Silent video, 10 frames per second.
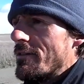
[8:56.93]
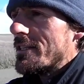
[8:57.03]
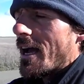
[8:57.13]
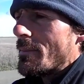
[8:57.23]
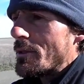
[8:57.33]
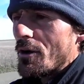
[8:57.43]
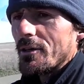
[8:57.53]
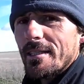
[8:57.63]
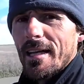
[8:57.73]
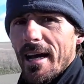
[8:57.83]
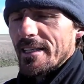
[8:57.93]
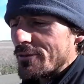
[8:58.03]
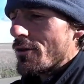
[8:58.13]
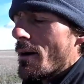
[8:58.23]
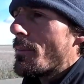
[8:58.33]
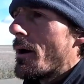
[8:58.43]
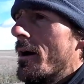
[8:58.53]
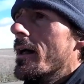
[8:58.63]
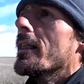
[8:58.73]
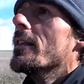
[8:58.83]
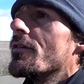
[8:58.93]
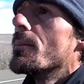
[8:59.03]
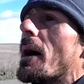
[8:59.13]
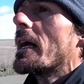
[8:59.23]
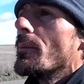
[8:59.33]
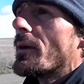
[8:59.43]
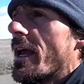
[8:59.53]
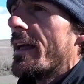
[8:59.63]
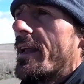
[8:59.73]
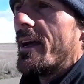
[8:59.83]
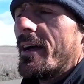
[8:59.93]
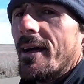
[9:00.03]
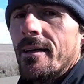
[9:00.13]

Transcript: Every time you notice the eyes drop, lift them back up again